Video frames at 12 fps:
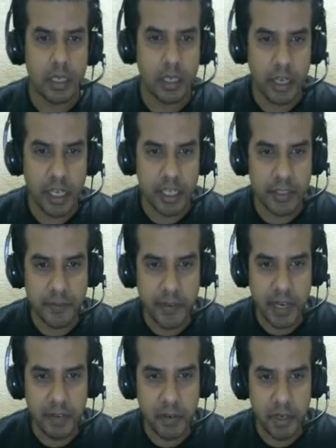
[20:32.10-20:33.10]
It is
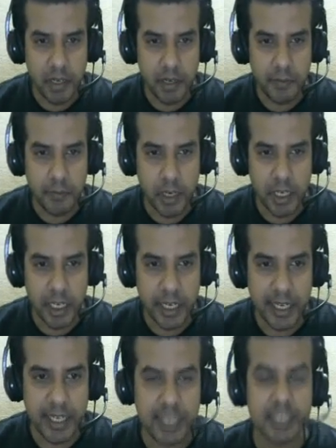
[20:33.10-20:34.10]
540
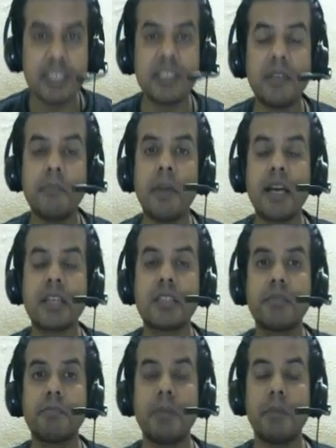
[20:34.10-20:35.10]
days is the
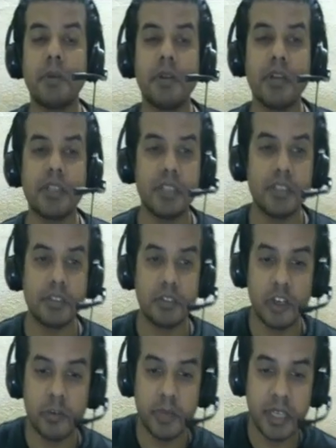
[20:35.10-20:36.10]
maximum duration, so
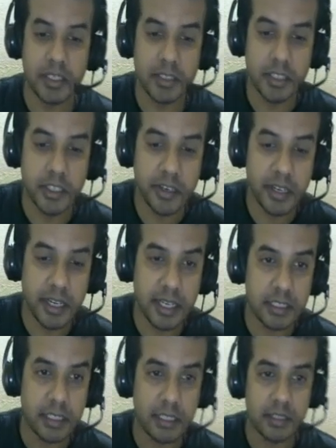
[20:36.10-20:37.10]
I'll be considering
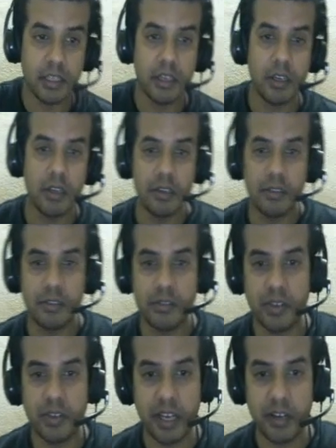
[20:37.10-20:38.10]
as a
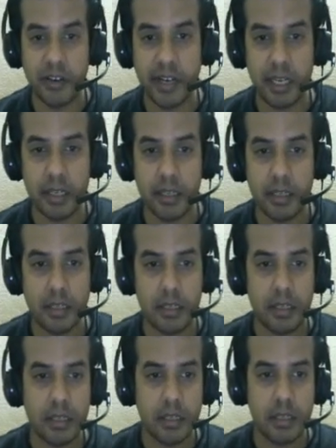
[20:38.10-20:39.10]
300.
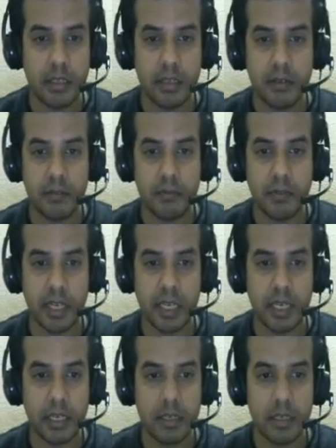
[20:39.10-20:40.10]

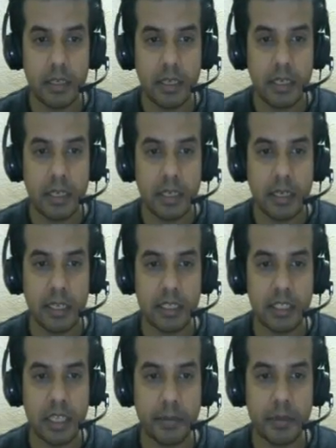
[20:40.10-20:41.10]
Fine.
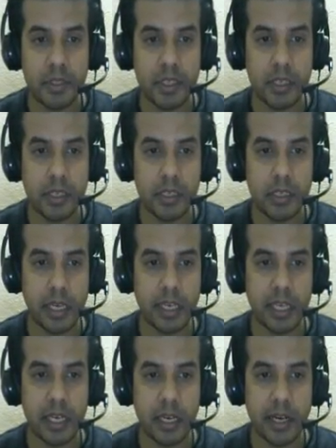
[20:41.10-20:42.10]
Description, I
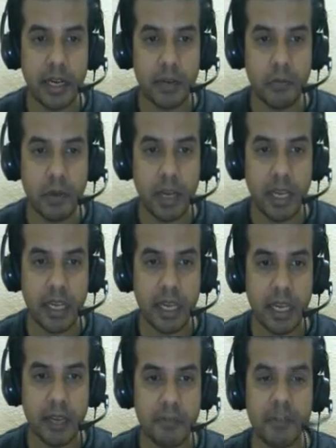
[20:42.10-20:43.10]
can write why
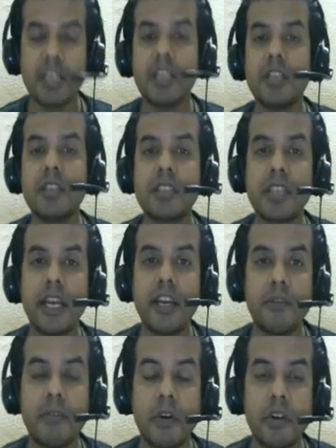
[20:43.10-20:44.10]
I have created this kind
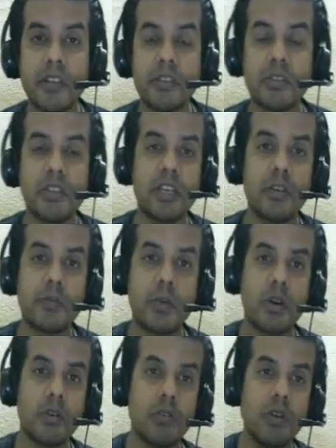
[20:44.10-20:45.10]
of audience, so that
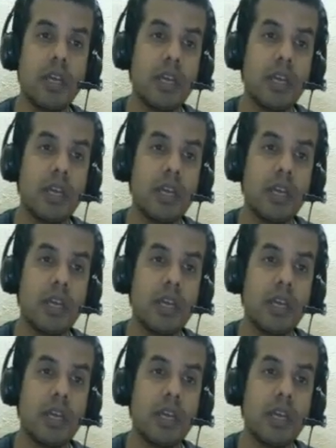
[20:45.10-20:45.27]
tomorrow